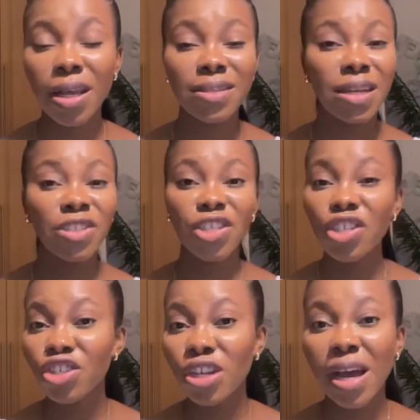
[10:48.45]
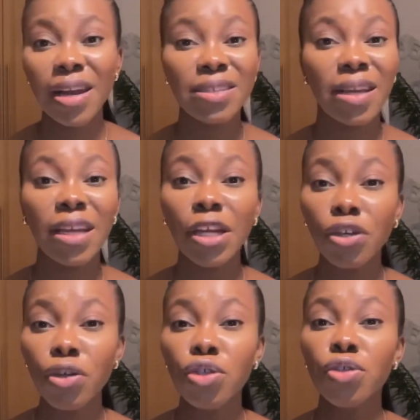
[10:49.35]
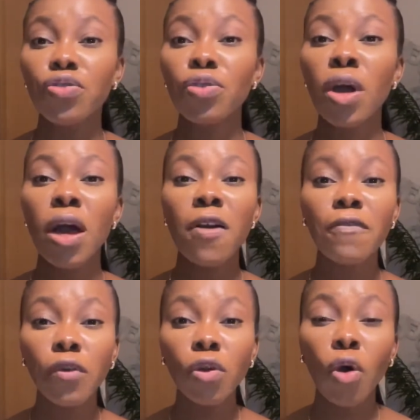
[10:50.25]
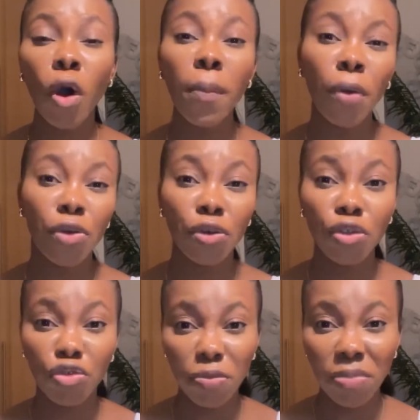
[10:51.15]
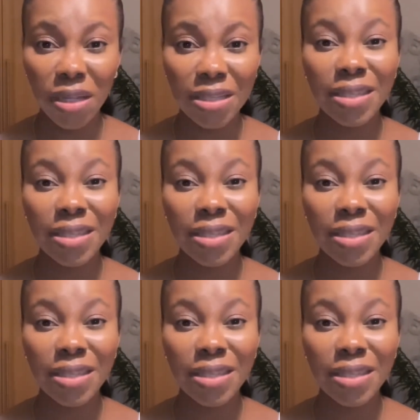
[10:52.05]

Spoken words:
esthetician, aesthetic nurse to follow up on your treatment.